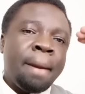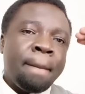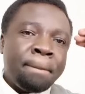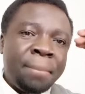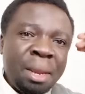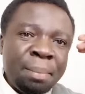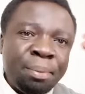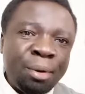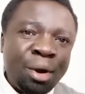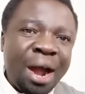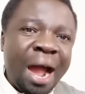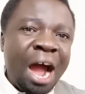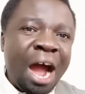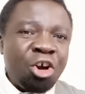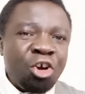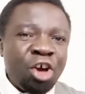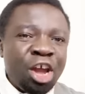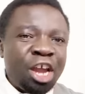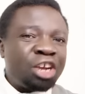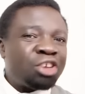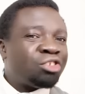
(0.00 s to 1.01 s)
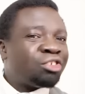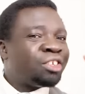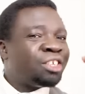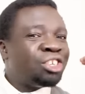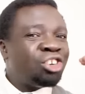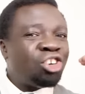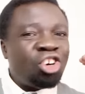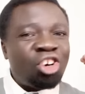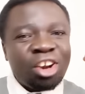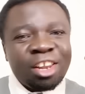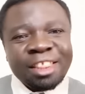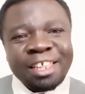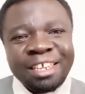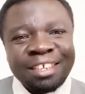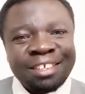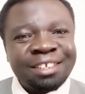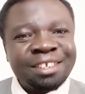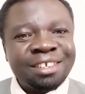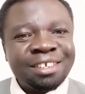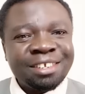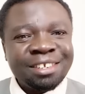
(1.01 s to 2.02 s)
people are going to see all
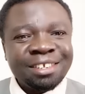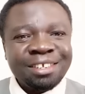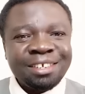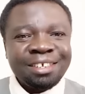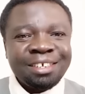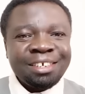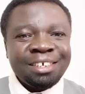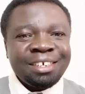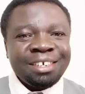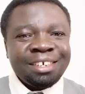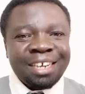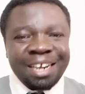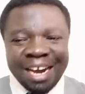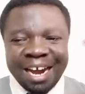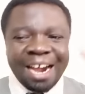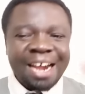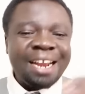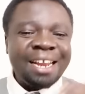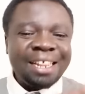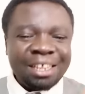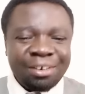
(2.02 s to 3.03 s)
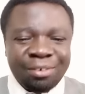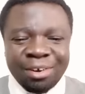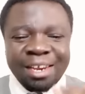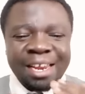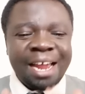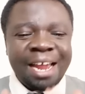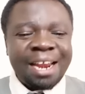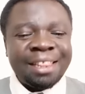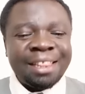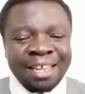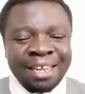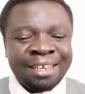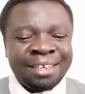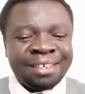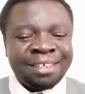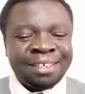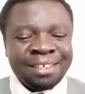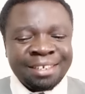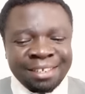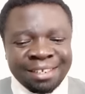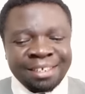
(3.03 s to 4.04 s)
this and they will learn that
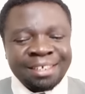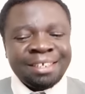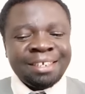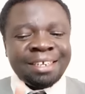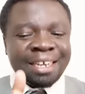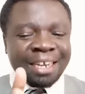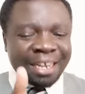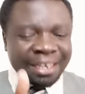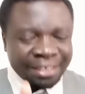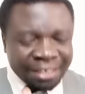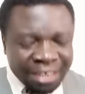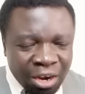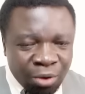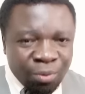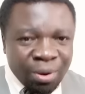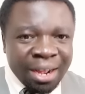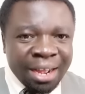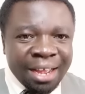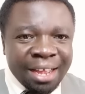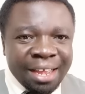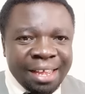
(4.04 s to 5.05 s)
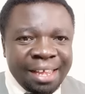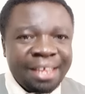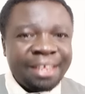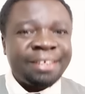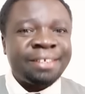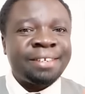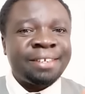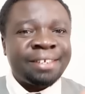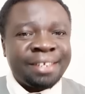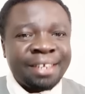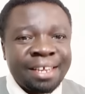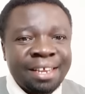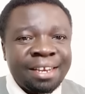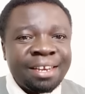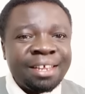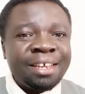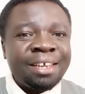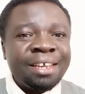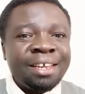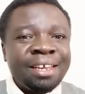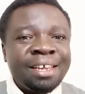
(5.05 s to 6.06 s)
Gachagwa is
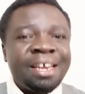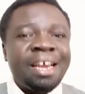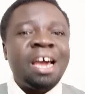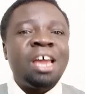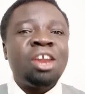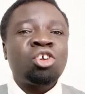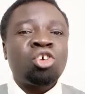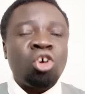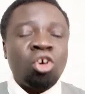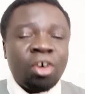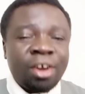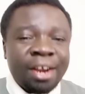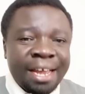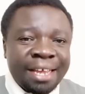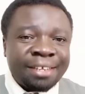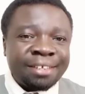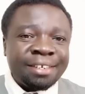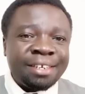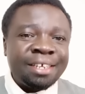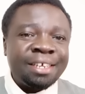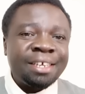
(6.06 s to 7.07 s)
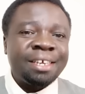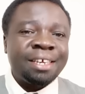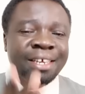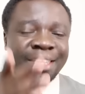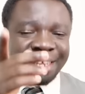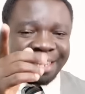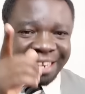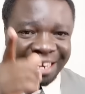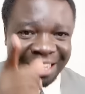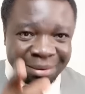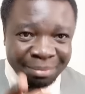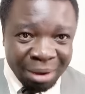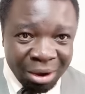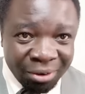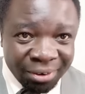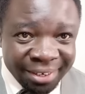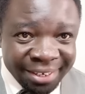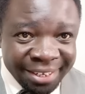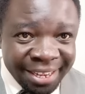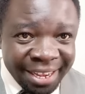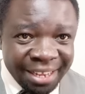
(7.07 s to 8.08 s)
still recognized in
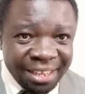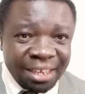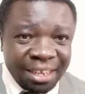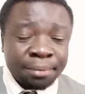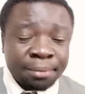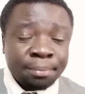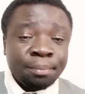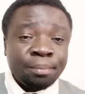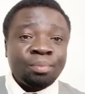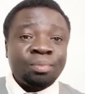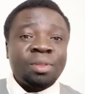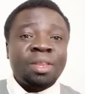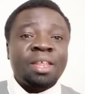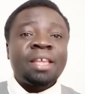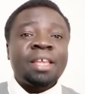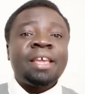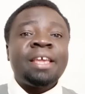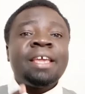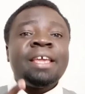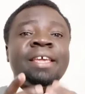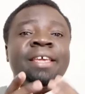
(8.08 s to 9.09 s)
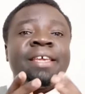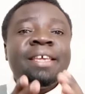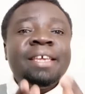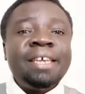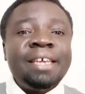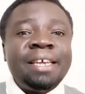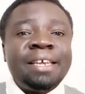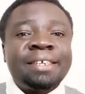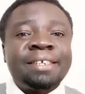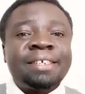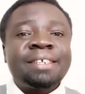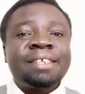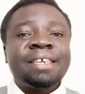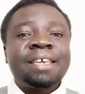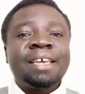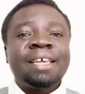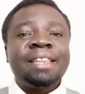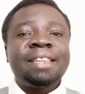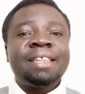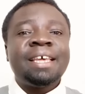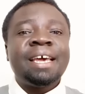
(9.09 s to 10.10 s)
Mount Kenya. He
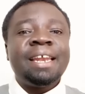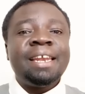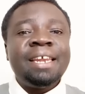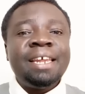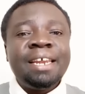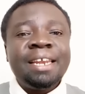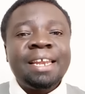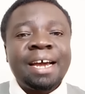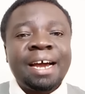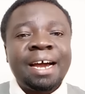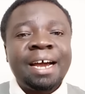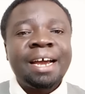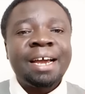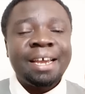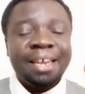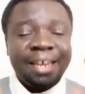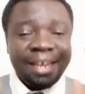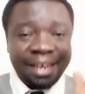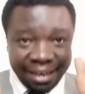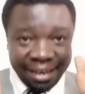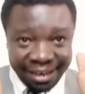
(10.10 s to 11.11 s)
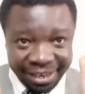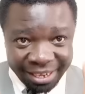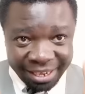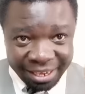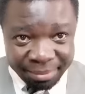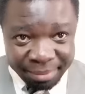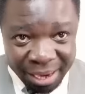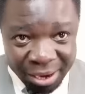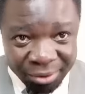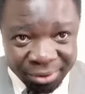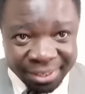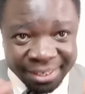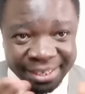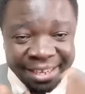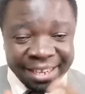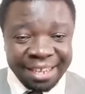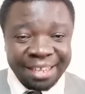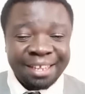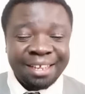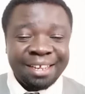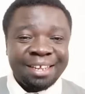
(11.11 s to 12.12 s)
is their leader in Mount
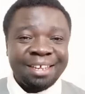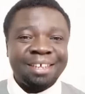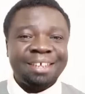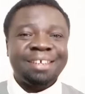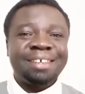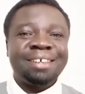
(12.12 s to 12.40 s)
Kenya.